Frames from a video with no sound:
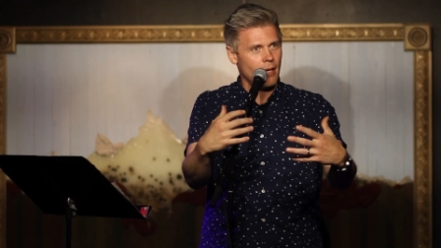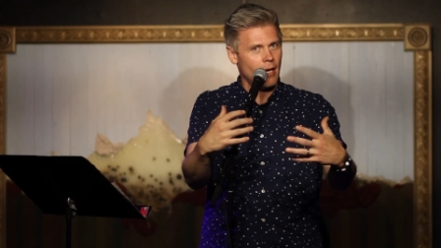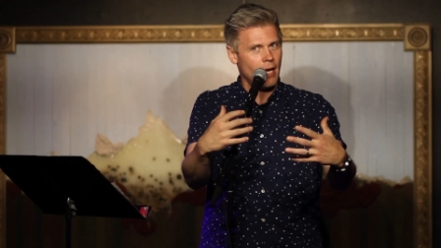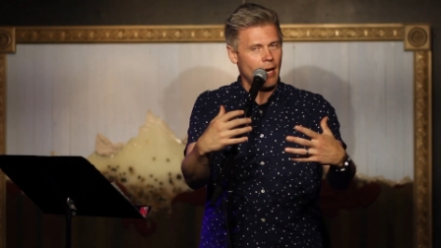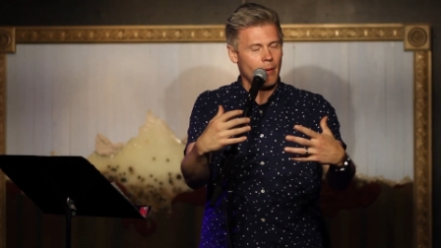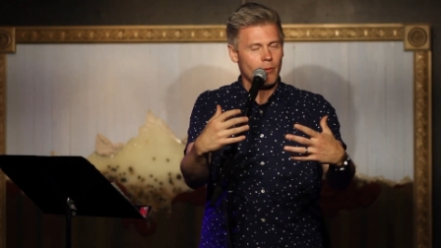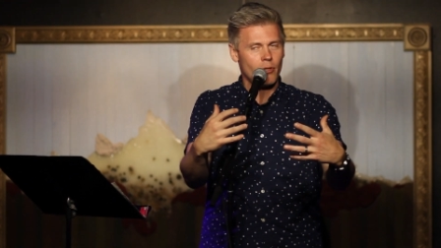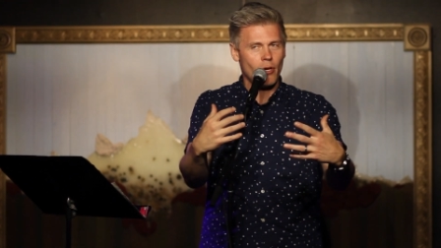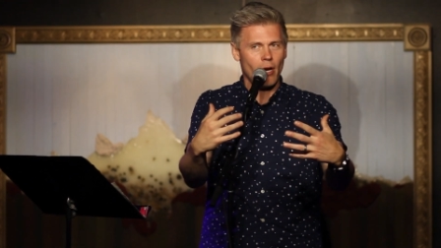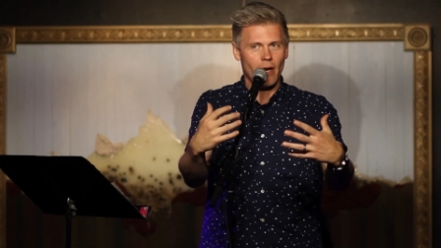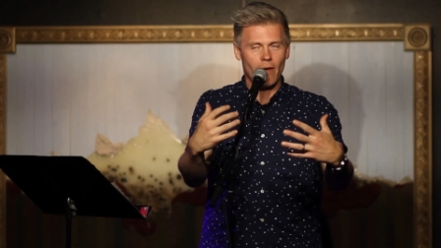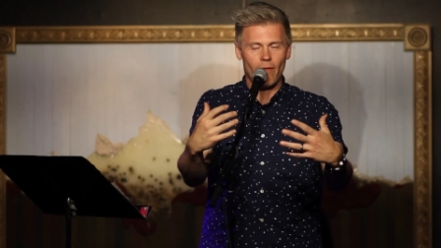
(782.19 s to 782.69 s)
I'm
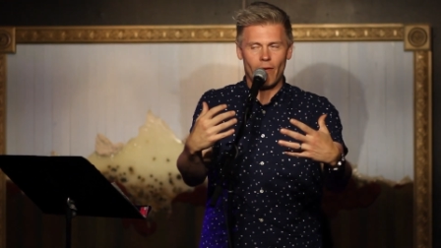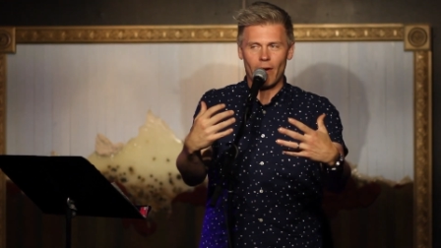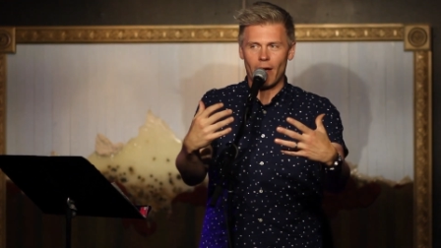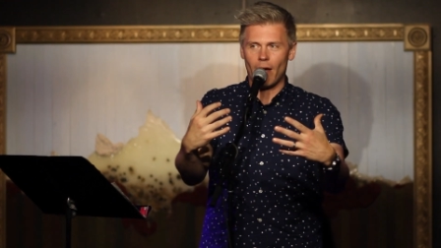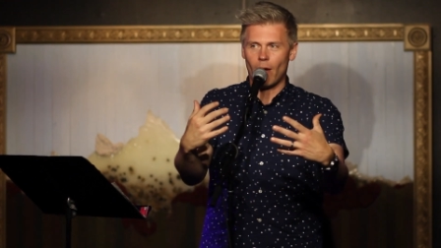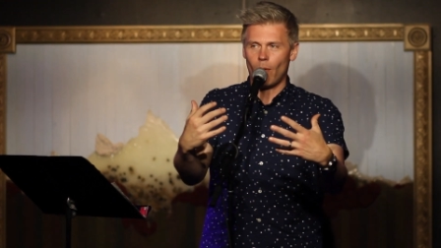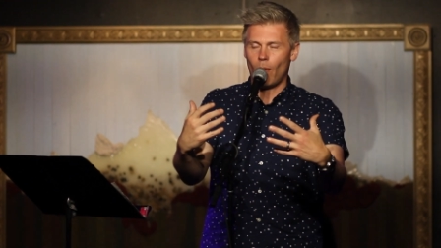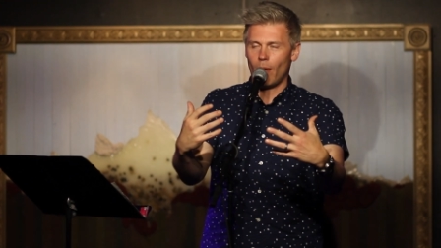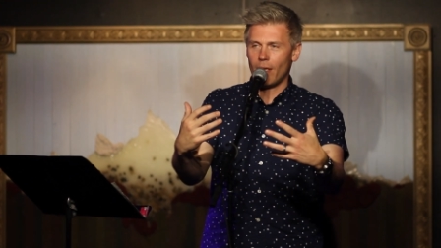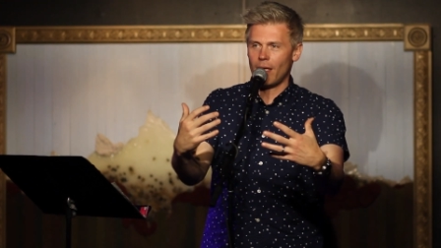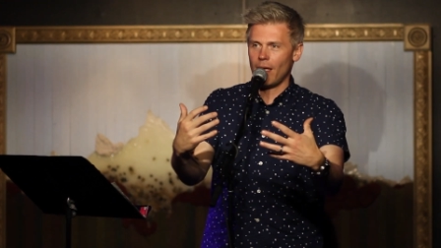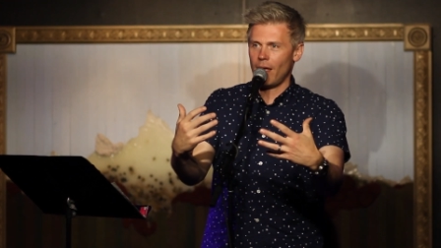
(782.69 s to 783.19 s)
trying to figure
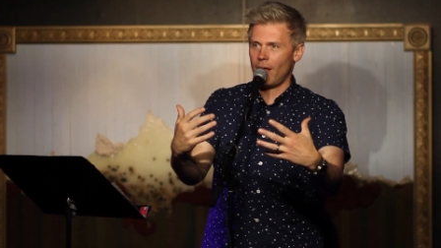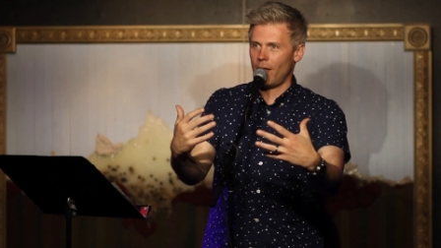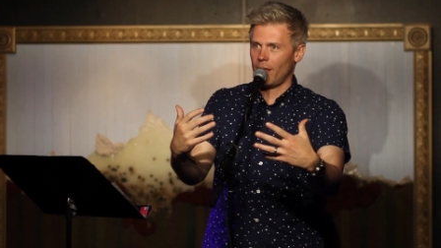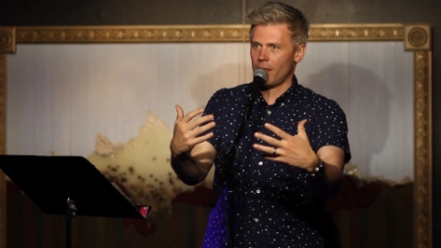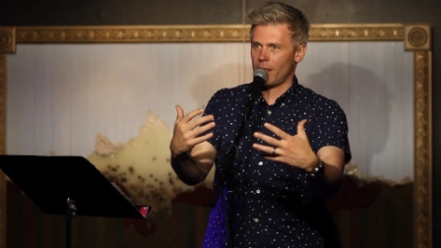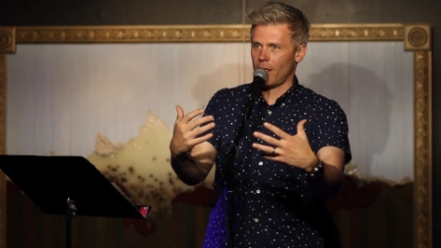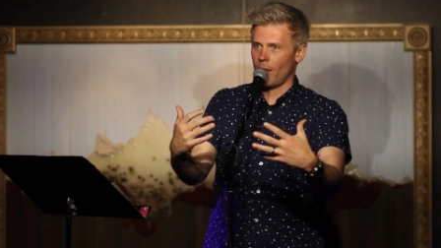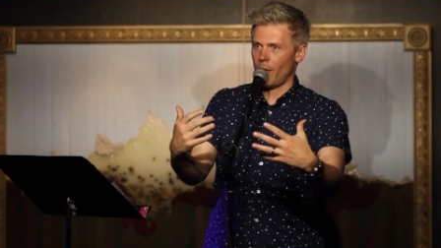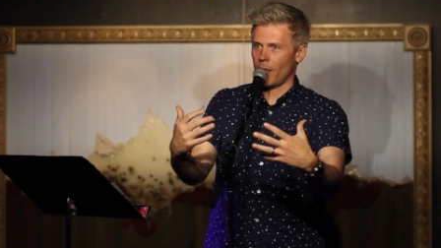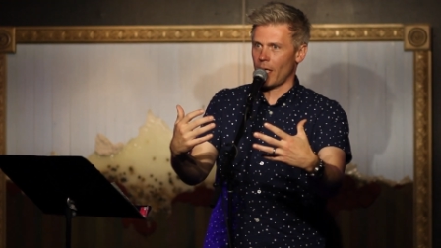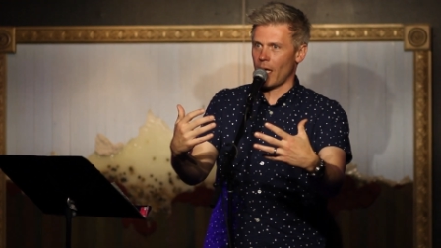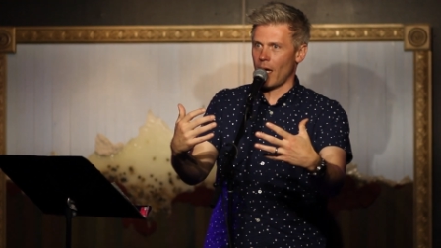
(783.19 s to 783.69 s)
out what the hell is
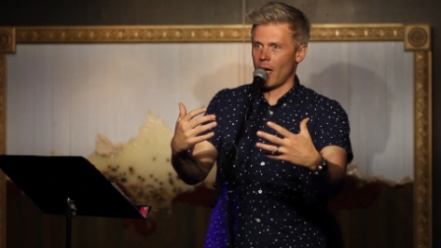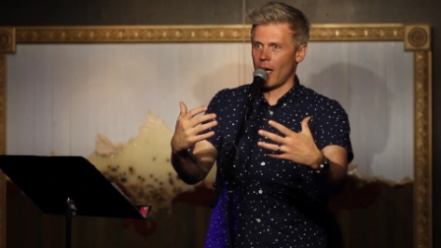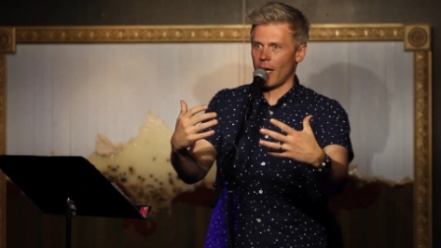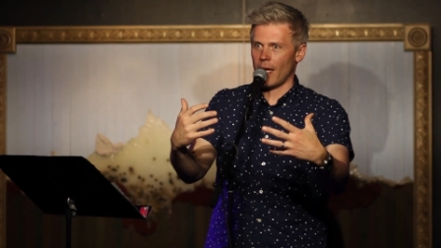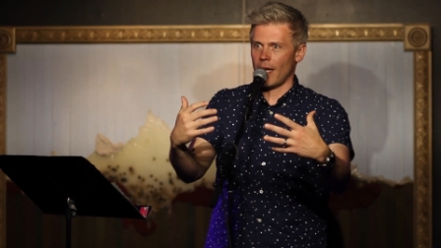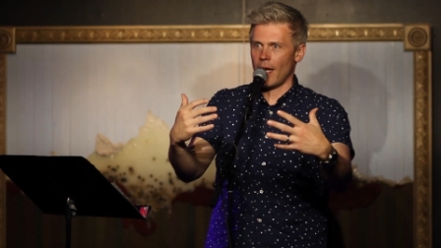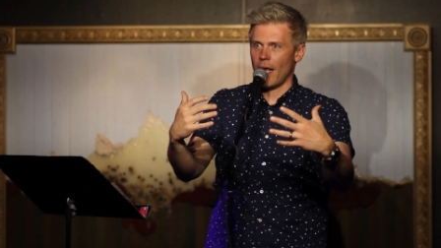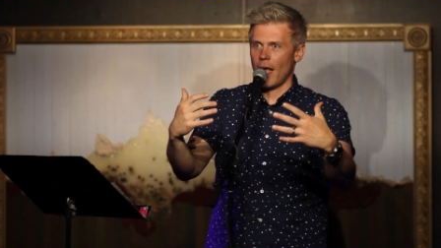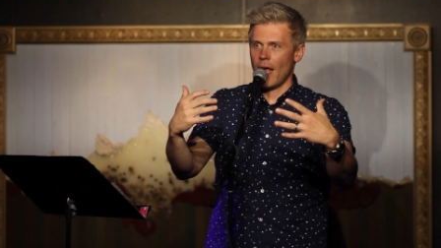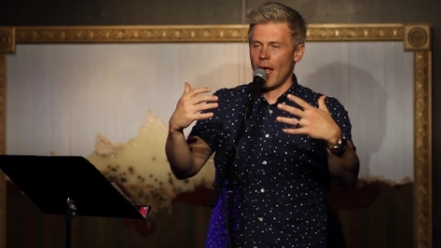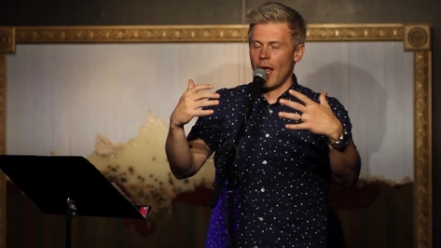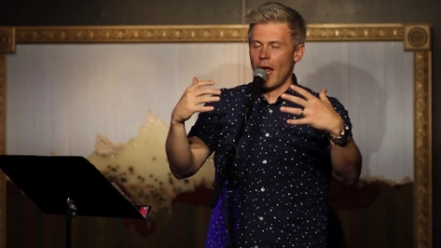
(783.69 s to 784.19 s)
going
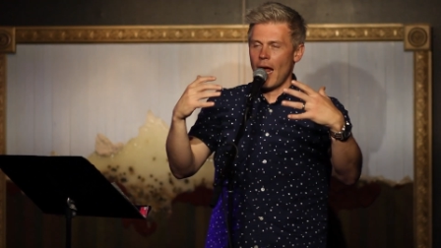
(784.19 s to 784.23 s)
on.